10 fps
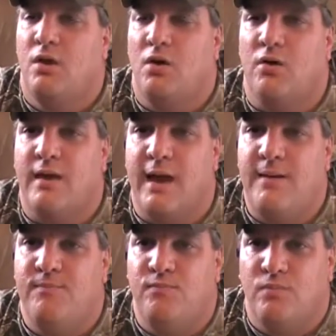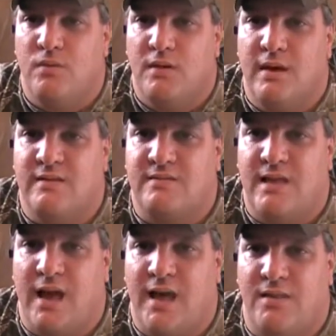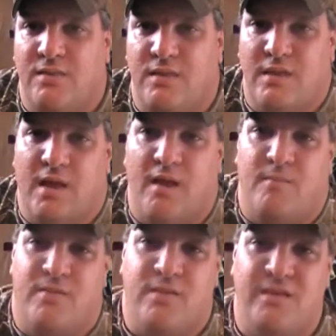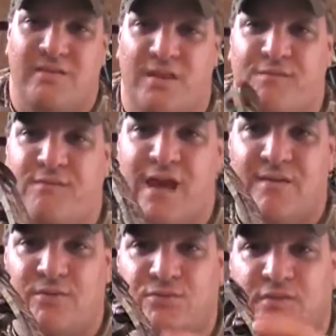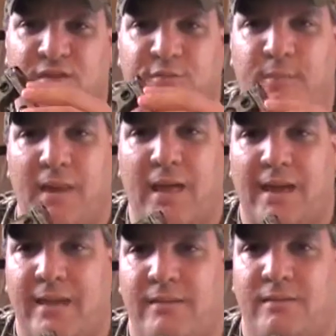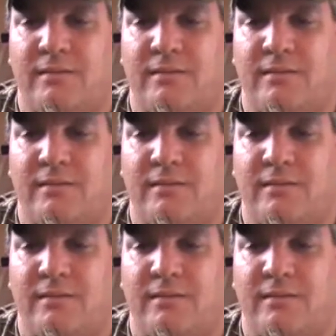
Okay, it's got the I think it's like 5 or 6 ply